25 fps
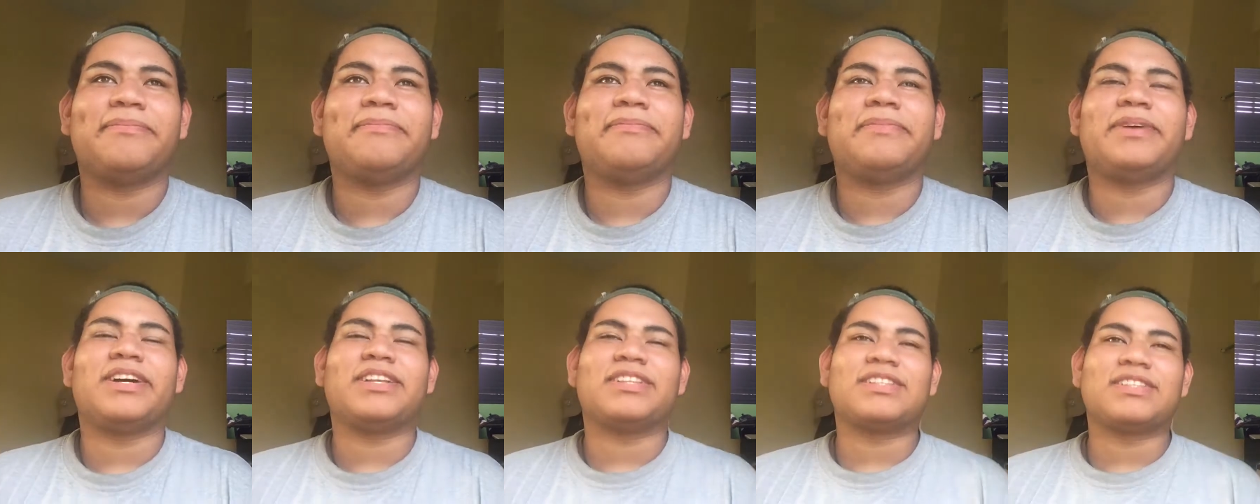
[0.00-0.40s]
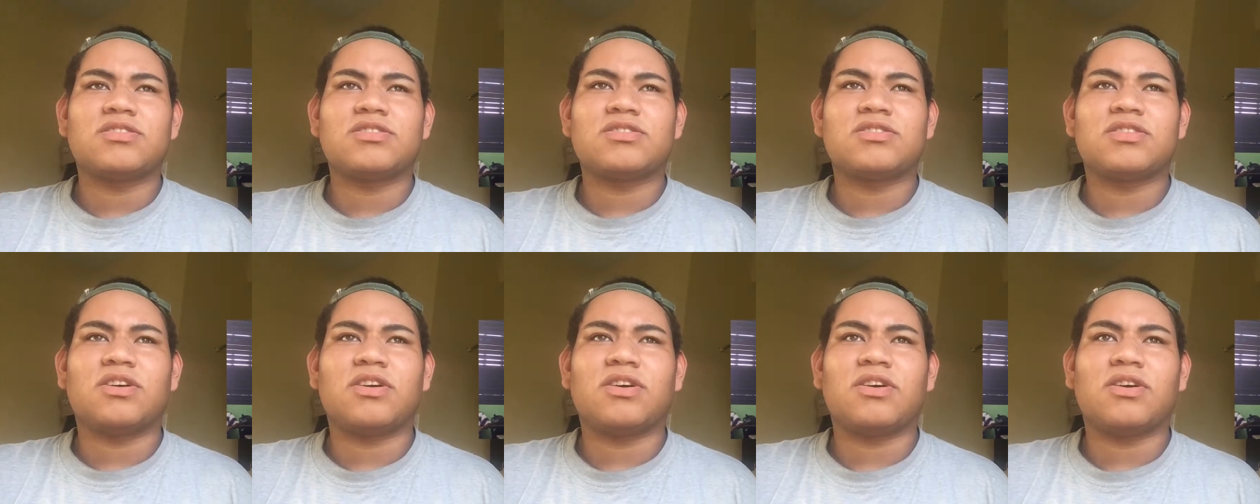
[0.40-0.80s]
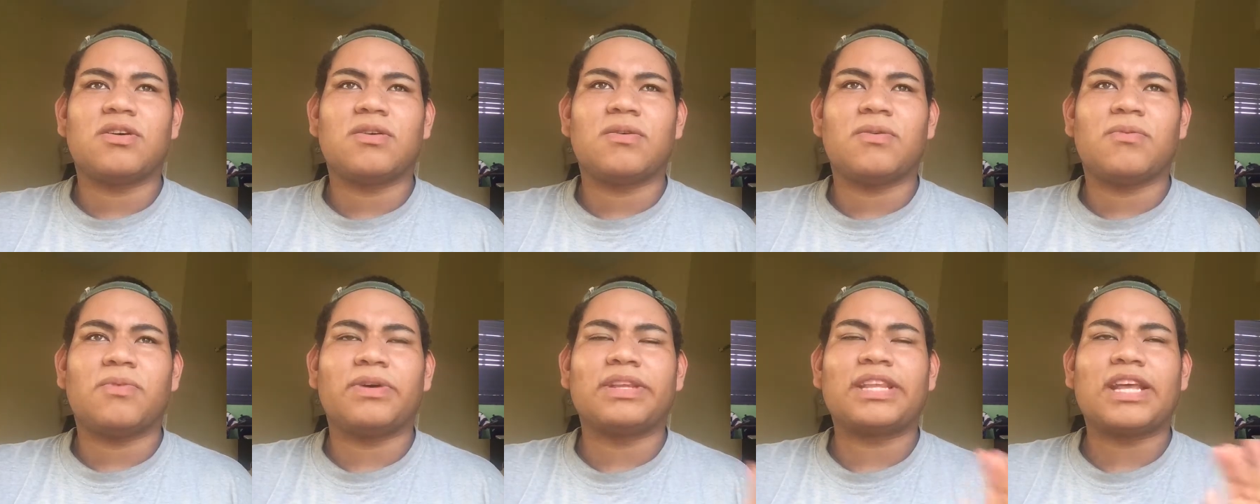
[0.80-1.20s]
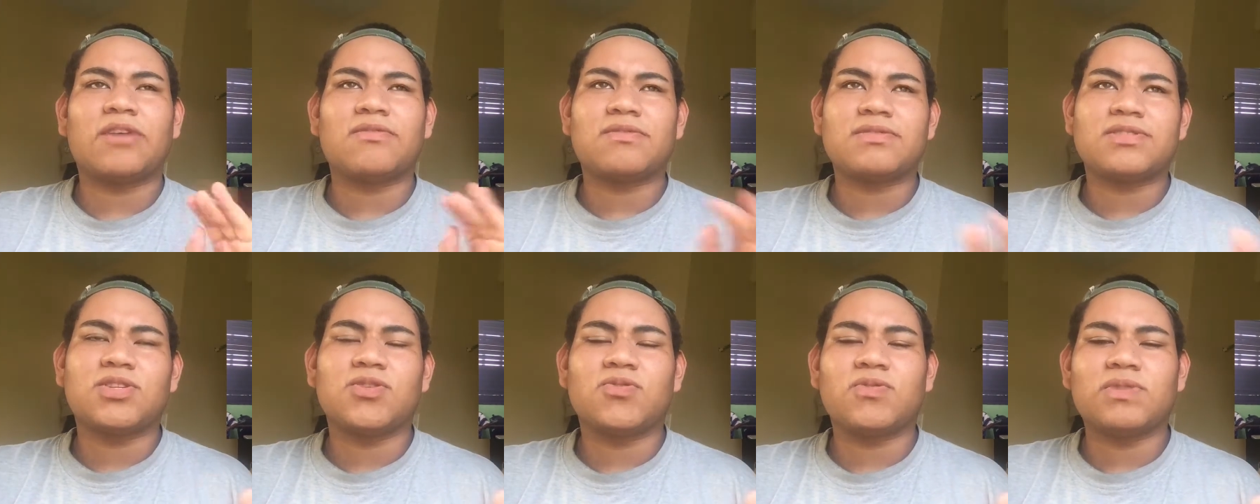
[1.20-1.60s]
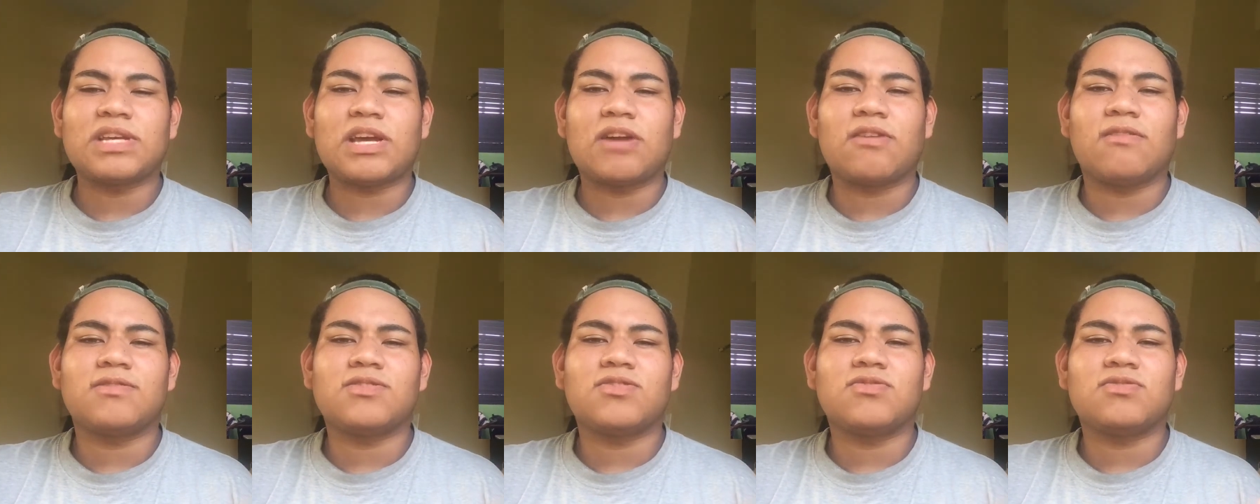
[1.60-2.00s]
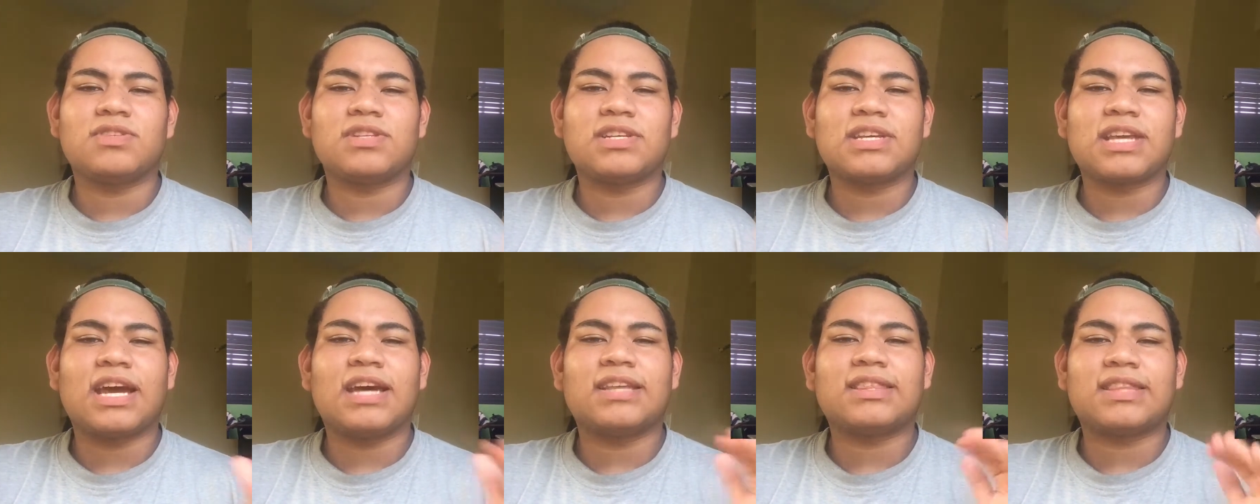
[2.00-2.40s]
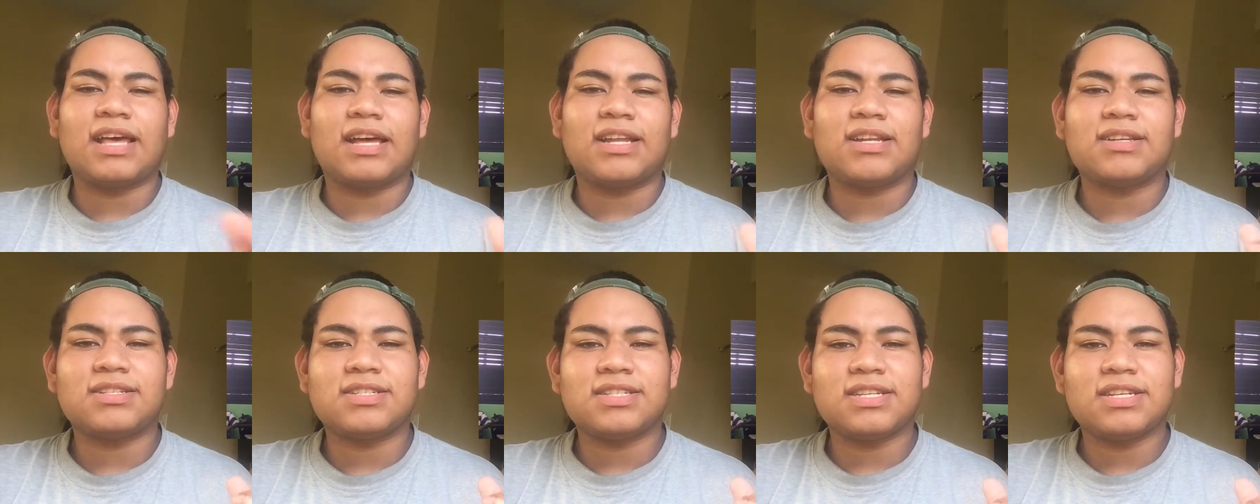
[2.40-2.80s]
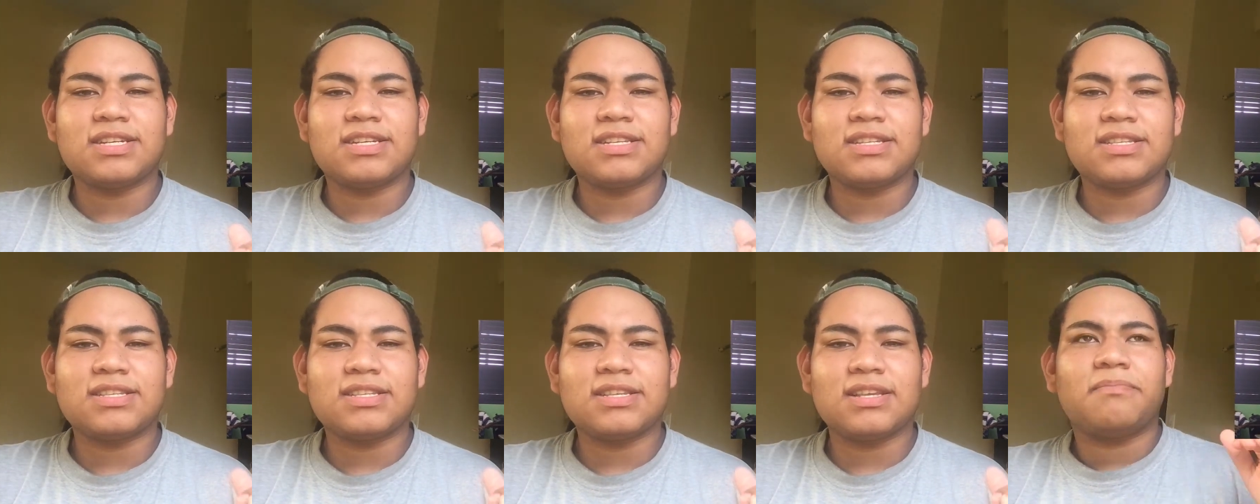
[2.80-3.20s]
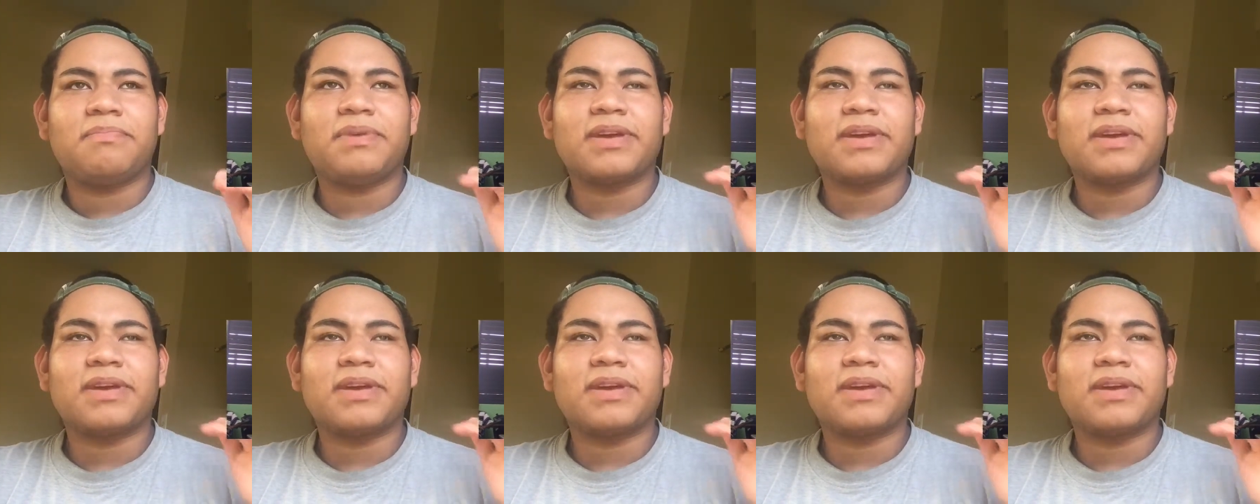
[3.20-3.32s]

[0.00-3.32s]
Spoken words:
but so what I was doing, I was using analogies